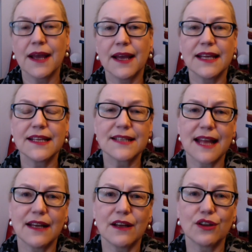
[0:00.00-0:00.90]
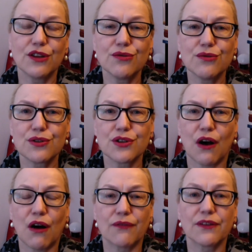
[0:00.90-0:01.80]
He's then accused
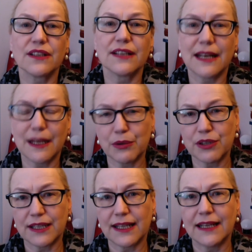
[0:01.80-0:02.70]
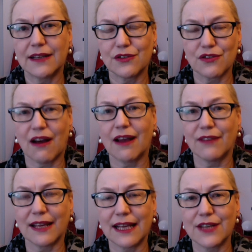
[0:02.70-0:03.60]
of deliberately
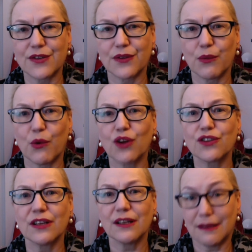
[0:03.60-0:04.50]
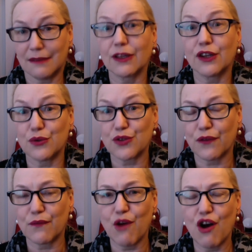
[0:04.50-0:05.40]
driving into the water, accused of
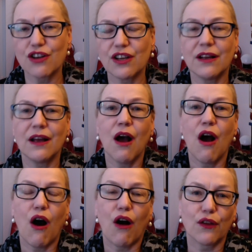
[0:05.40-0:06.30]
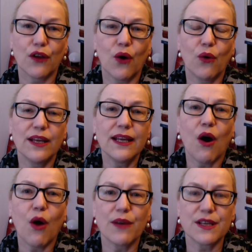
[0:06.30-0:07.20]
murder, although he
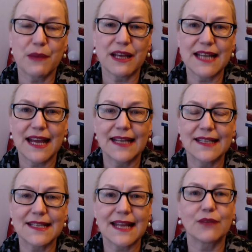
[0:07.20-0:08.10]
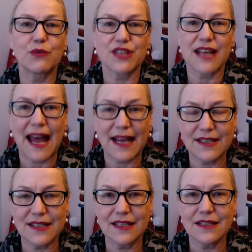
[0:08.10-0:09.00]
always maintains that it was an
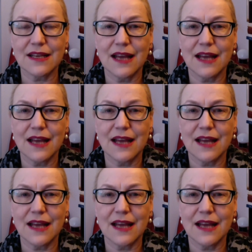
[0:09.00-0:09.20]
accident,